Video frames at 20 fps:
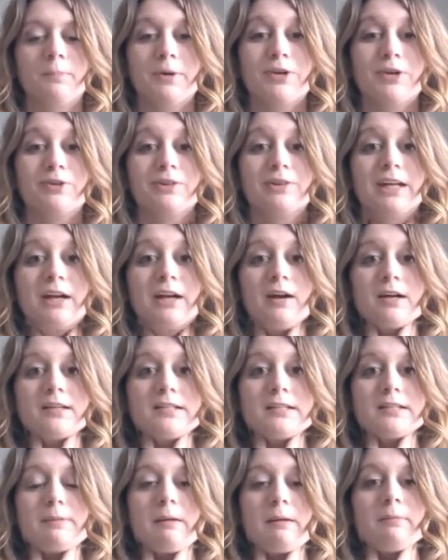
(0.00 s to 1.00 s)
but your larynx
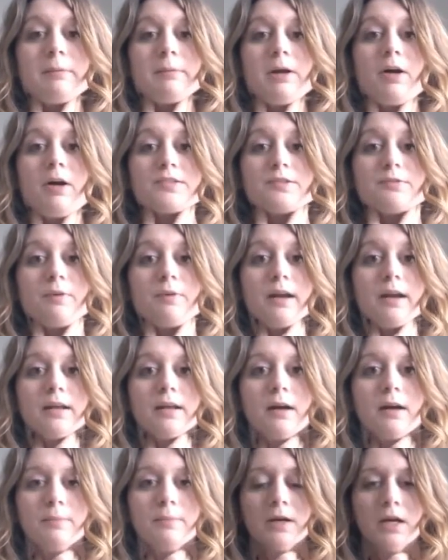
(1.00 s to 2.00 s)
is probably also
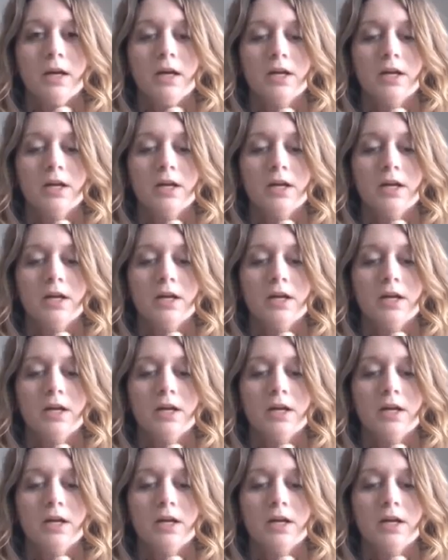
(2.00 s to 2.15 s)
riding up.